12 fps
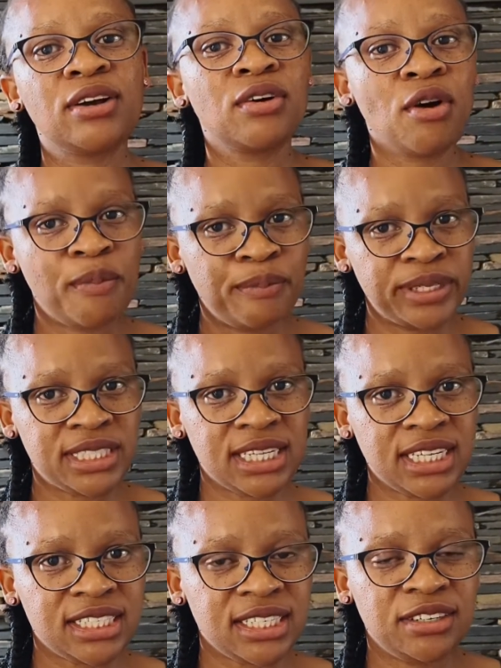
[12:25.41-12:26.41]

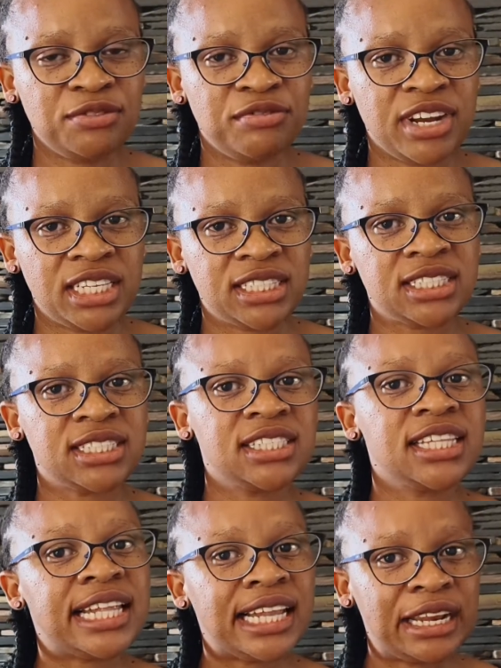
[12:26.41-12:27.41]
compensation events,
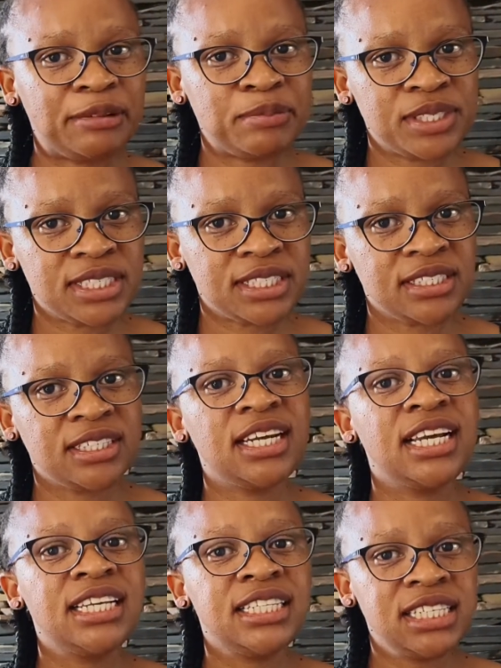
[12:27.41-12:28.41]
claims,
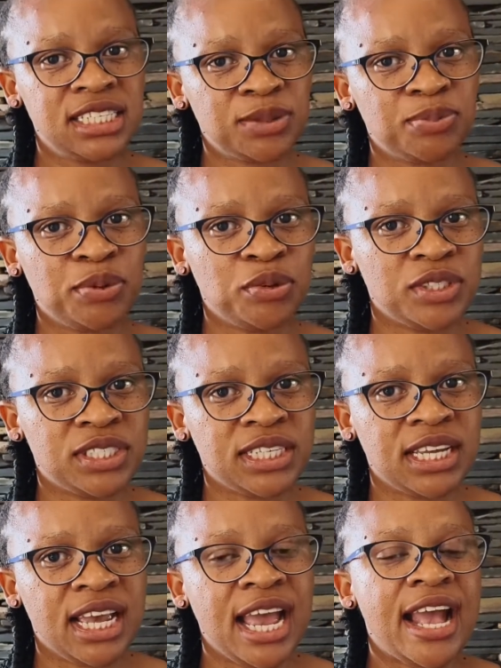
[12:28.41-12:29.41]
disputes,
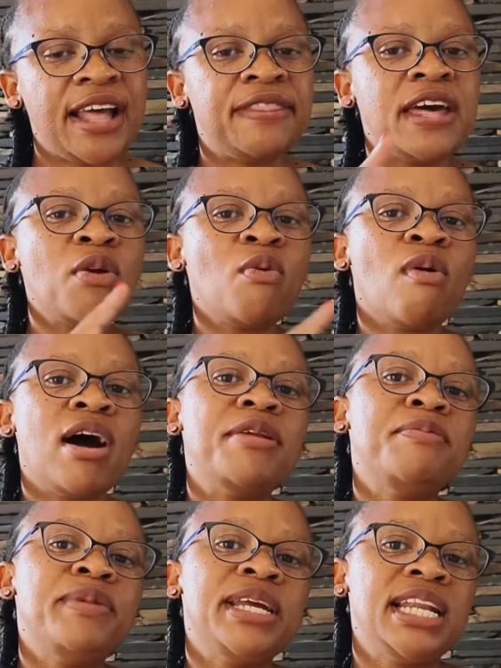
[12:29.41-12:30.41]
that
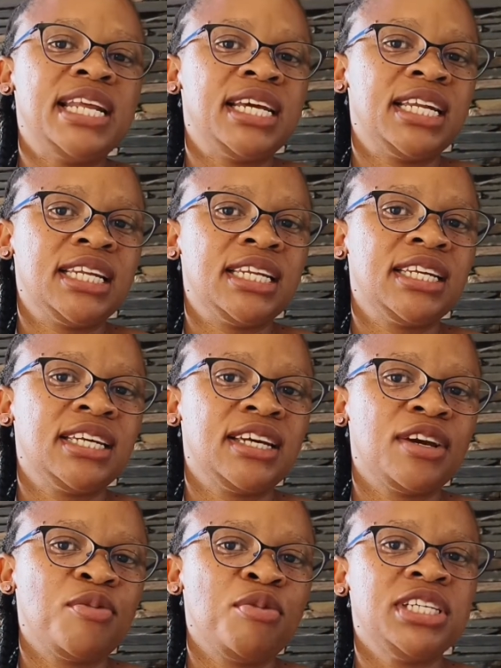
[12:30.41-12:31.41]
1 million,
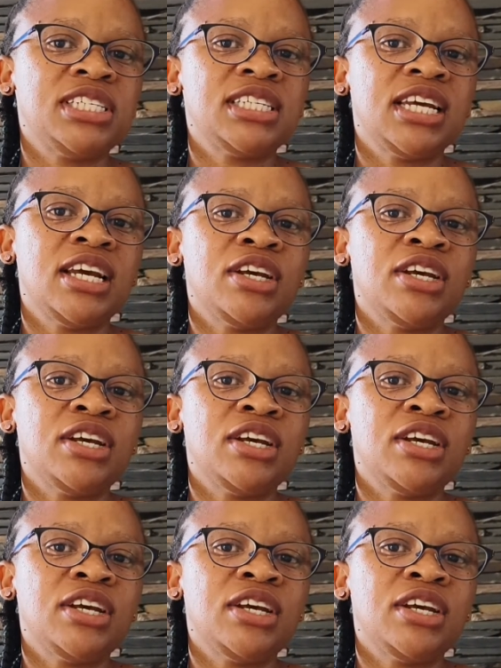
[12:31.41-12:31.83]
which